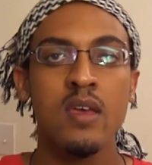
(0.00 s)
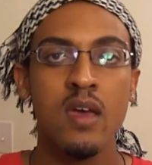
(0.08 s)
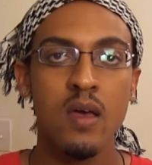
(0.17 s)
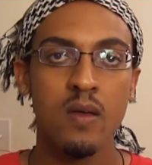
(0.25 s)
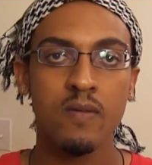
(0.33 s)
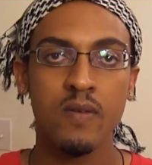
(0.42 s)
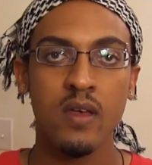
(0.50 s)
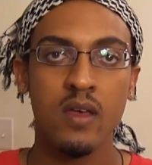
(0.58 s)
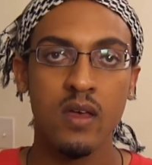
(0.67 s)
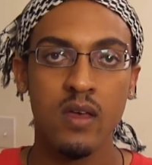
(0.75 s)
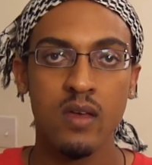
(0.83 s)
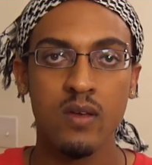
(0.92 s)
of
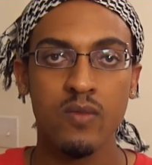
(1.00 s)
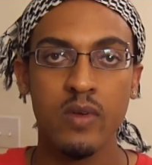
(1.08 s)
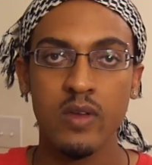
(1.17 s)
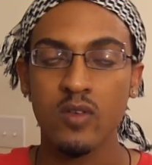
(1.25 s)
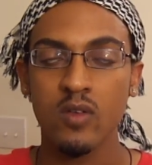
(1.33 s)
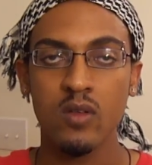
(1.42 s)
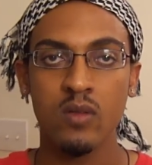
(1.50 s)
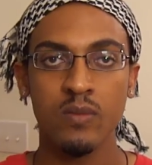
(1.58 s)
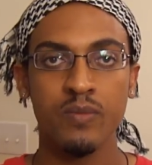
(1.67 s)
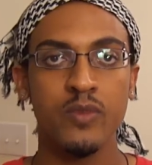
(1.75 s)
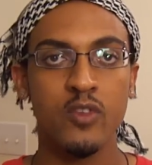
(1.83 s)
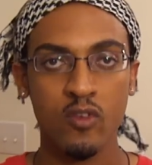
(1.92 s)
racial
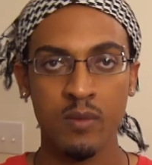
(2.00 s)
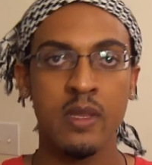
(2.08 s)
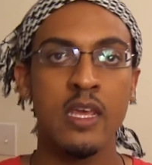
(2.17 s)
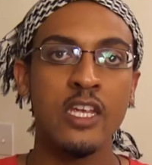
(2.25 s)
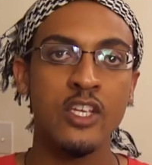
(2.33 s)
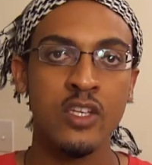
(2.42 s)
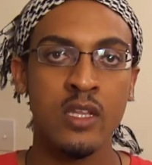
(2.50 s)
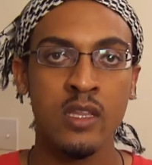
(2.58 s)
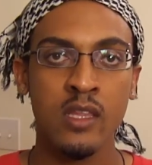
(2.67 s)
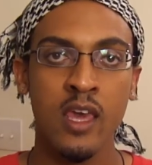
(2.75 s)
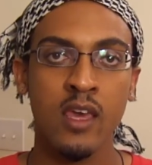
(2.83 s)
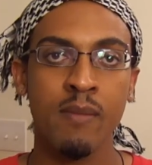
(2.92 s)
discrimination in
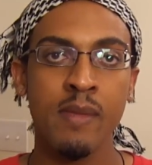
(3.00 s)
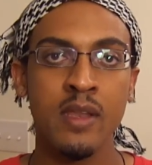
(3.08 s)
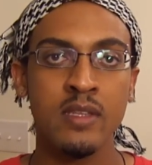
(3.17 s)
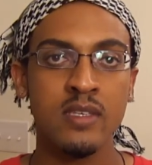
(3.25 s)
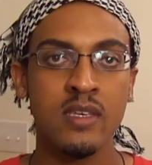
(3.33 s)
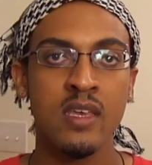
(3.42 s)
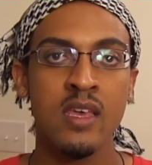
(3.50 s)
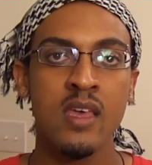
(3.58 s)
the gay community.